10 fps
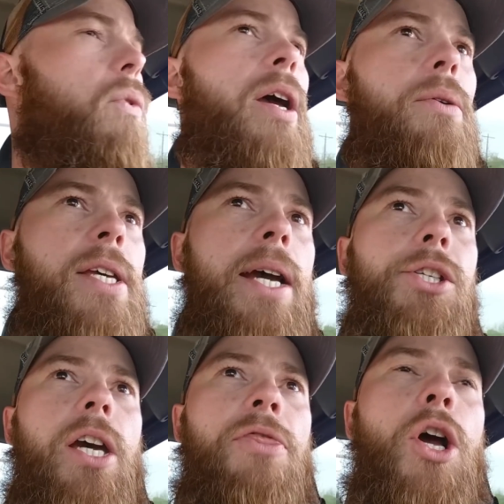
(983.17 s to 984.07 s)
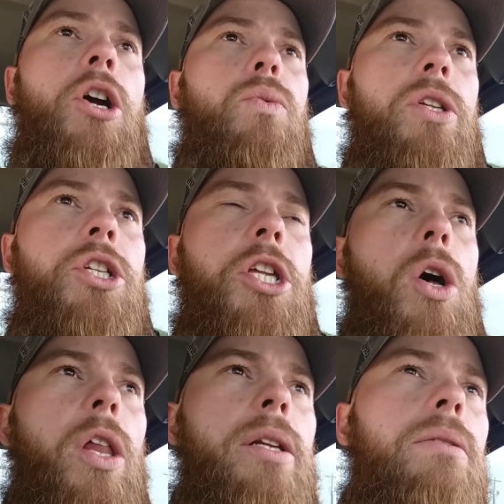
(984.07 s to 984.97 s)
there was actually a third one
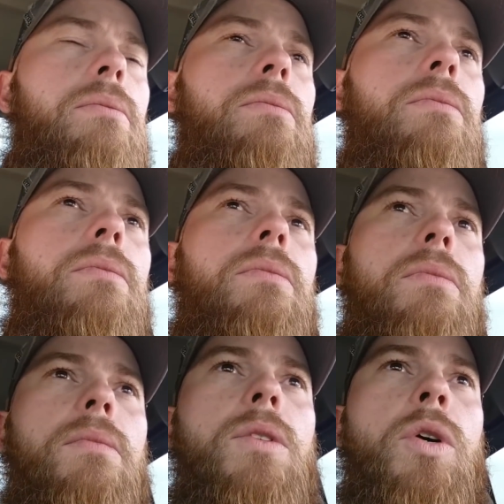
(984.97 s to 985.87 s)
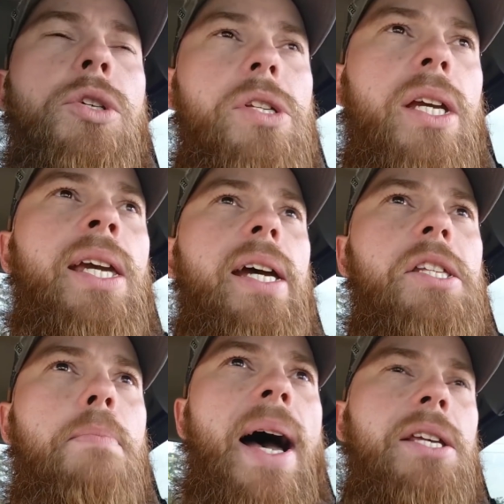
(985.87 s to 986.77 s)
stolen, which was a
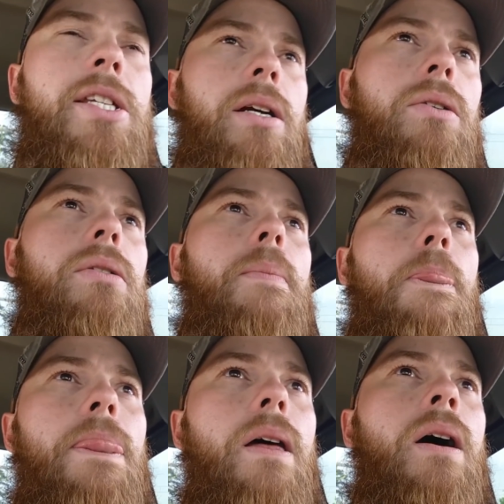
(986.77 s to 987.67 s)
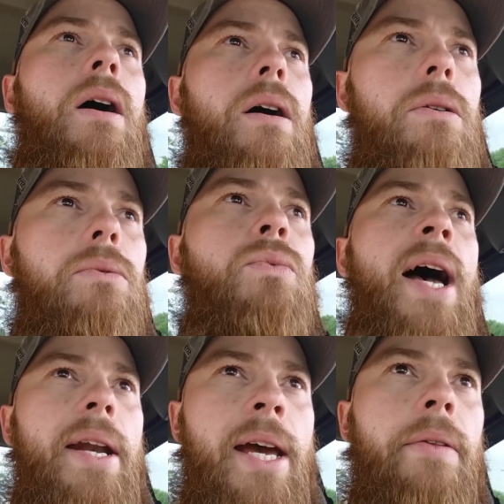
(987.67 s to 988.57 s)
kid's bicycle,
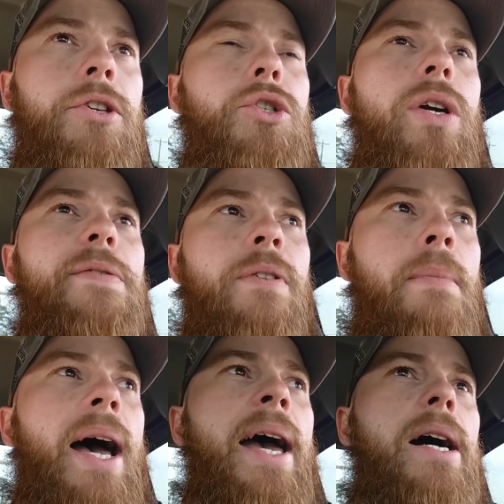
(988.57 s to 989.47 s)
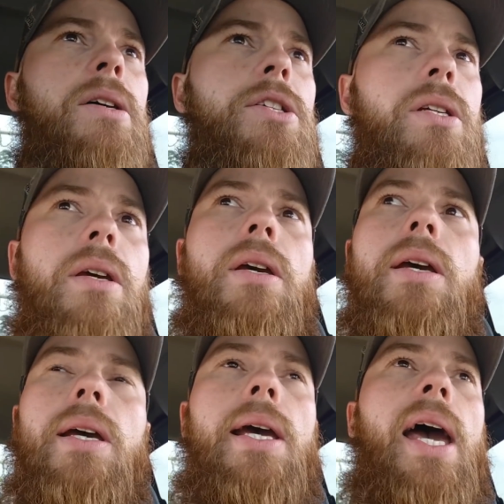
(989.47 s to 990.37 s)
right down the street from my house.
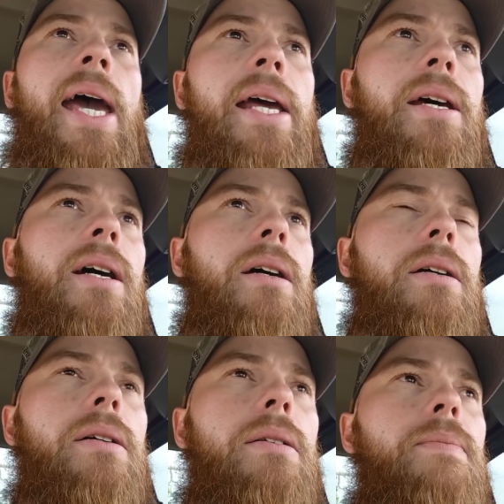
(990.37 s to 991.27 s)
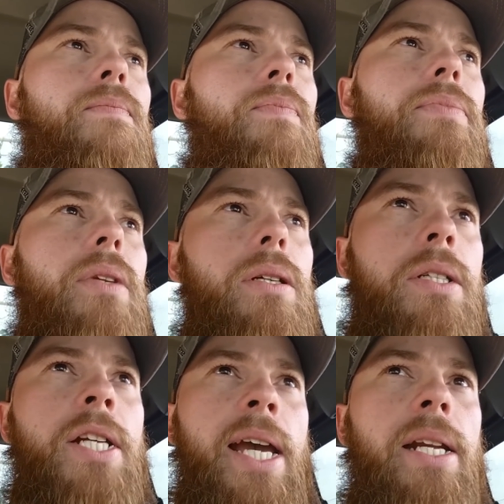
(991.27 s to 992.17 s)
And
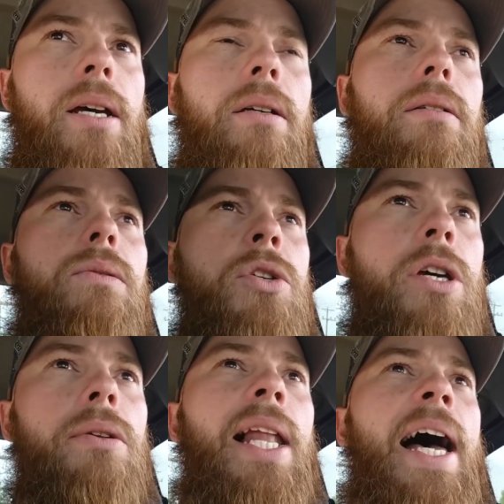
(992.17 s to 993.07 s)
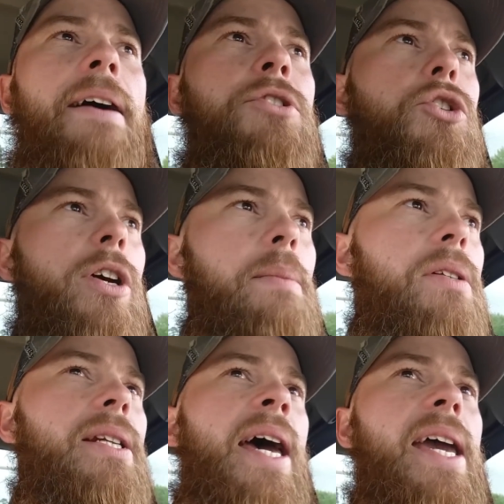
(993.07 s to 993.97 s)
Tina was on live stream
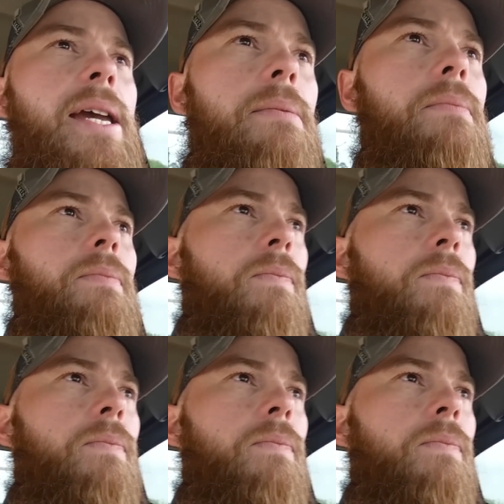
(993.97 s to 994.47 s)
today,